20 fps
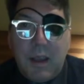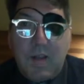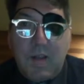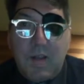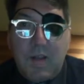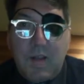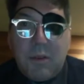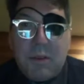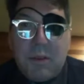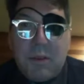
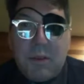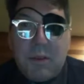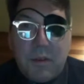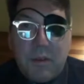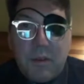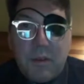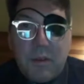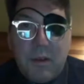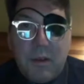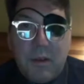And
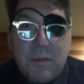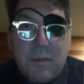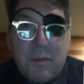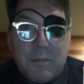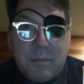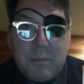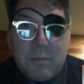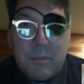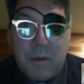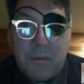also, of course,
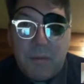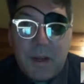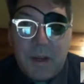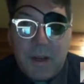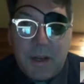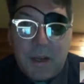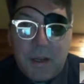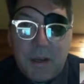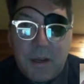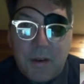
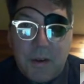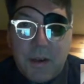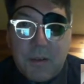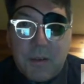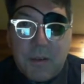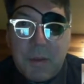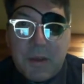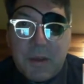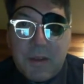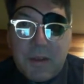provide
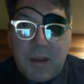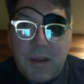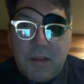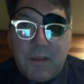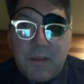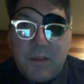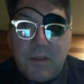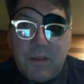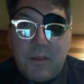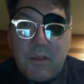clear
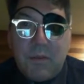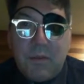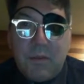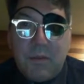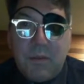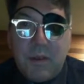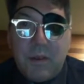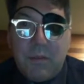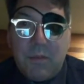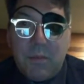expectations
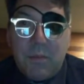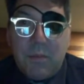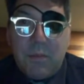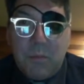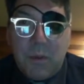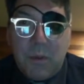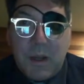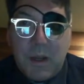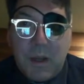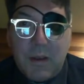of
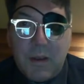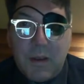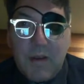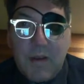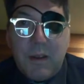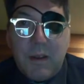what,